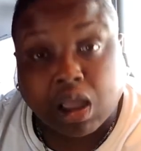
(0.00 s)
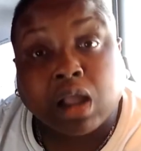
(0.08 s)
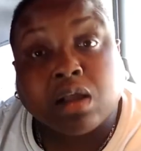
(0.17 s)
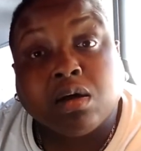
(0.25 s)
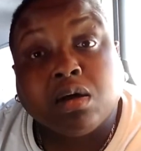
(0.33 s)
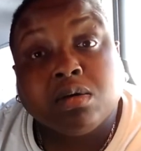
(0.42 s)

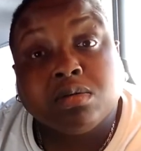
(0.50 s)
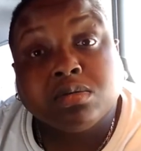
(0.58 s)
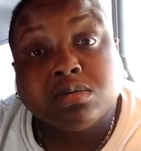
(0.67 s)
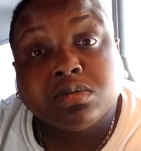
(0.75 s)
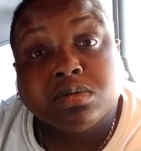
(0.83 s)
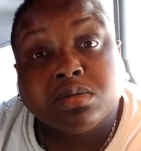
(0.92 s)
I go
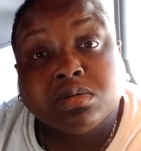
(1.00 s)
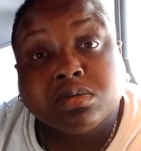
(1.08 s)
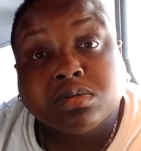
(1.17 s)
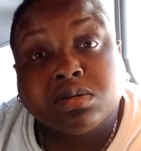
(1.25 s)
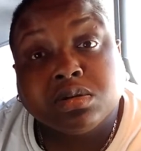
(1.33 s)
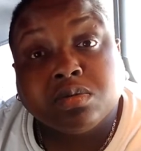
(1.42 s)

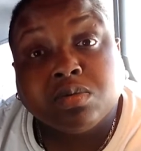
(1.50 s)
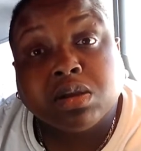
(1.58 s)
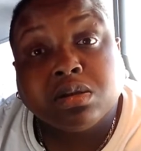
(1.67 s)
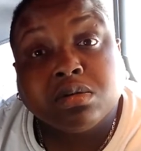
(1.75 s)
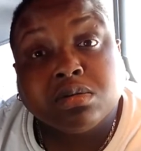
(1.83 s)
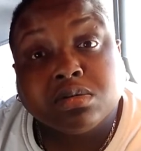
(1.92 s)
to the
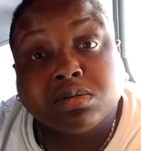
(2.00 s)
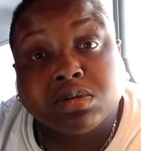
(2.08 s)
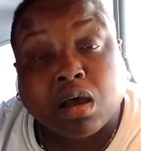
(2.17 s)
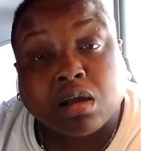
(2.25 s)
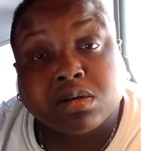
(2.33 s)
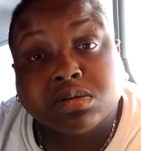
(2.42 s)
window,
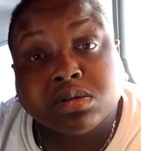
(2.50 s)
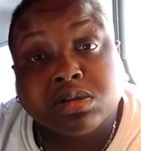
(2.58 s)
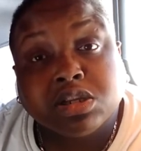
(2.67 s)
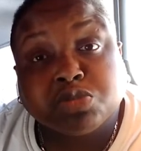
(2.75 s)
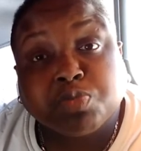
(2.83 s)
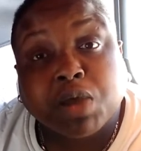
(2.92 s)
talk to
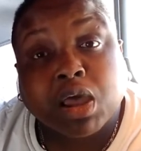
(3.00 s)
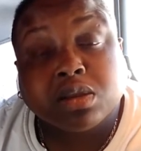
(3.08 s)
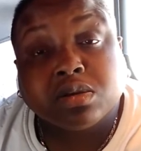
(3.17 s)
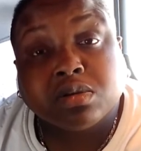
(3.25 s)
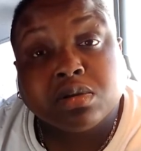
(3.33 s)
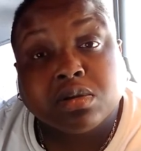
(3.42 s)

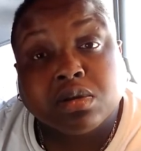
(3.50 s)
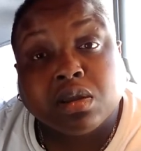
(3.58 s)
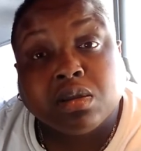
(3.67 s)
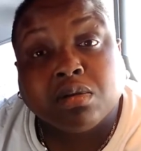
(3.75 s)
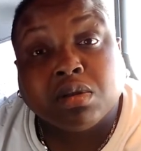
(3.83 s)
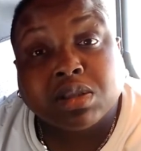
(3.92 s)
dispatch.
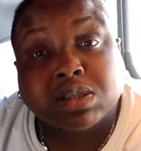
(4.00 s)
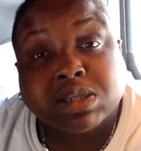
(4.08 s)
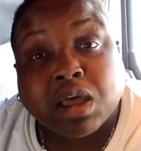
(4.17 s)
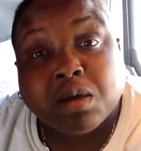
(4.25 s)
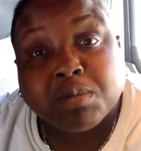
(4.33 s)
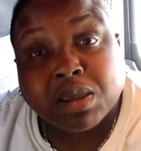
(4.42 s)
You know what they
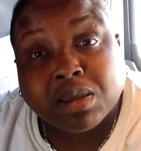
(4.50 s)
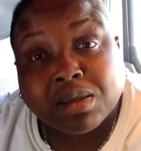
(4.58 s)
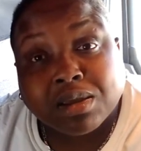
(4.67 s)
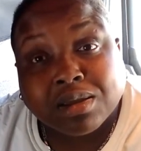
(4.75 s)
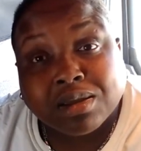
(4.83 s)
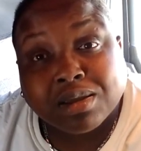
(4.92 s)
tell me?
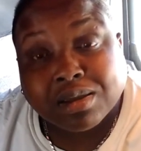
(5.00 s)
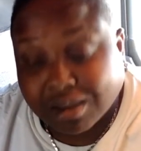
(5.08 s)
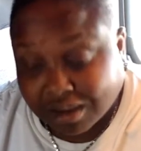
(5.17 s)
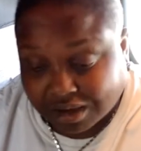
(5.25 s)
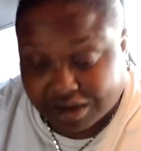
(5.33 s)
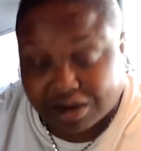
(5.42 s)

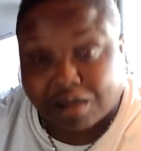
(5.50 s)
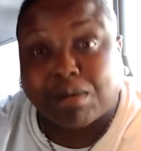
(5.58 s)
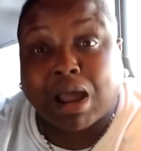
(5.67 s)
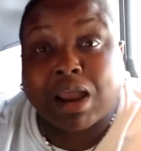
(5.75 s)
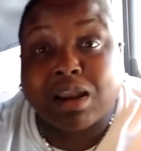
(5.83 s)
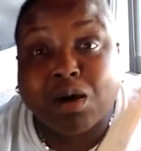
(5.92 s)
Now,
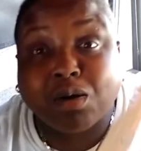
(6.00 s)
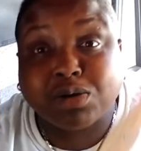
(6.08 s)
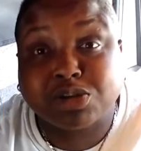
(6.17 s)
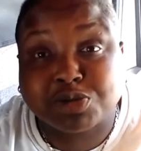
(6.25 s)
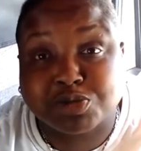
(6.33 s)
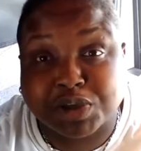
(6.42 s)
my load
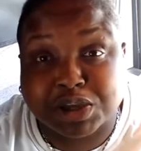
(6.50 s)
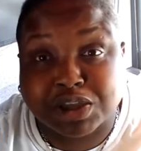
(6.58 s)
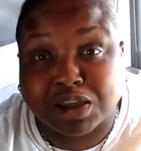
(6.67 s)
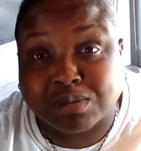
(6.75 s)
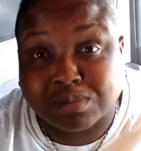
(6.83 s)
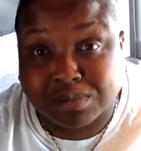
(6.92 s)
is supposed to pick
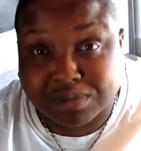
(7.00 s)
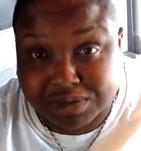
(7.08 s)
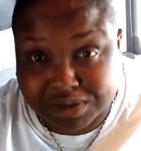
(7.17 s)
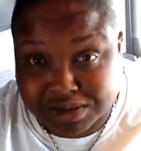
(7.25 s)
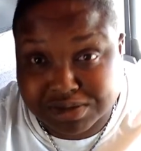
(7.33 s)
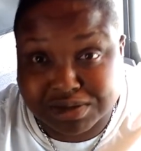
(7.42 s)
up
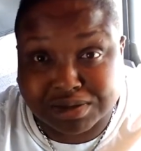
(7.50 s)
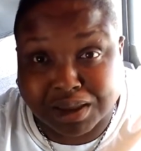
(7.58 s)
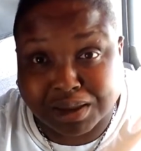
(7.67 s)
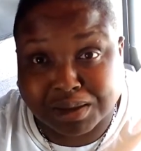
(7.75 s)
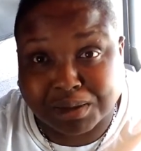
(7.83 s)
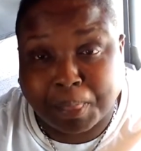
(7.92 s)

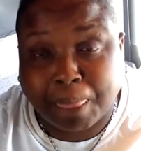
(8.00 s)
yesterday.